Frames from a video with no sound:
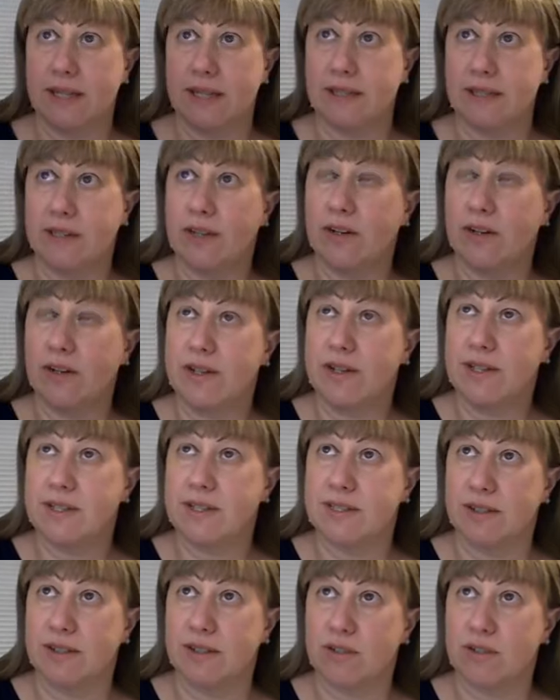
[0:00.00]
There is
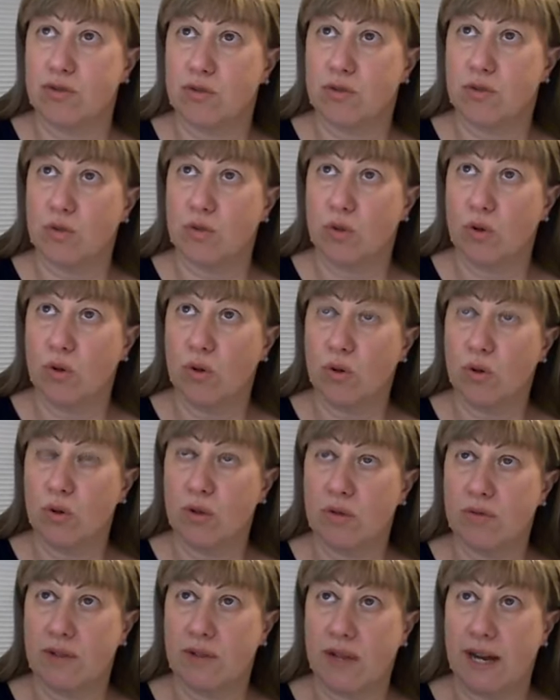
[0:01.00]
a scroll
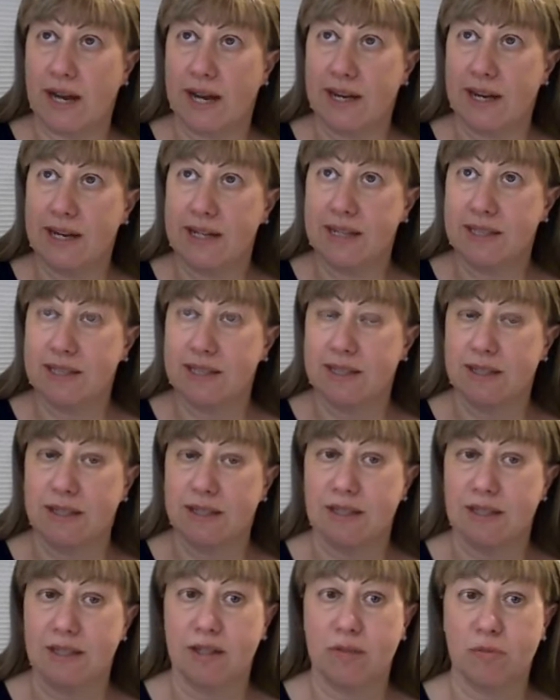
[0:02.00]
of light
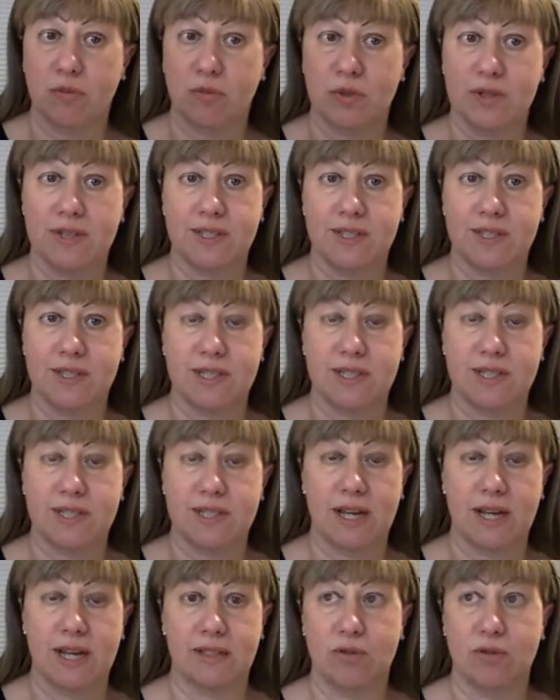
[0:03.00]

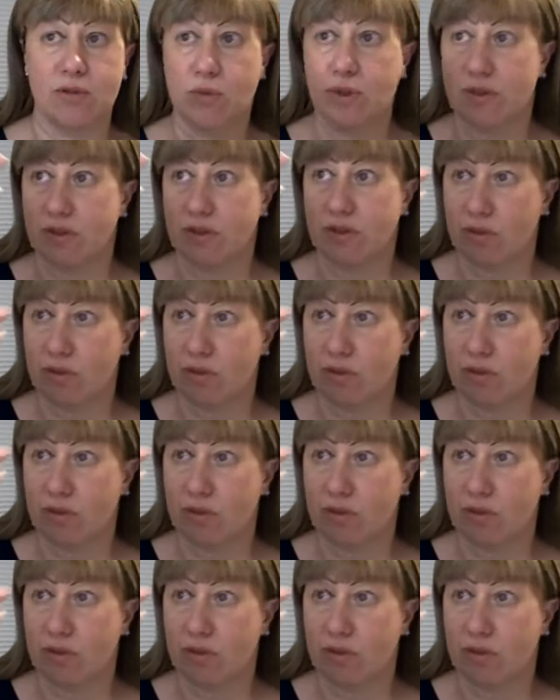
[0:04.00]
presented with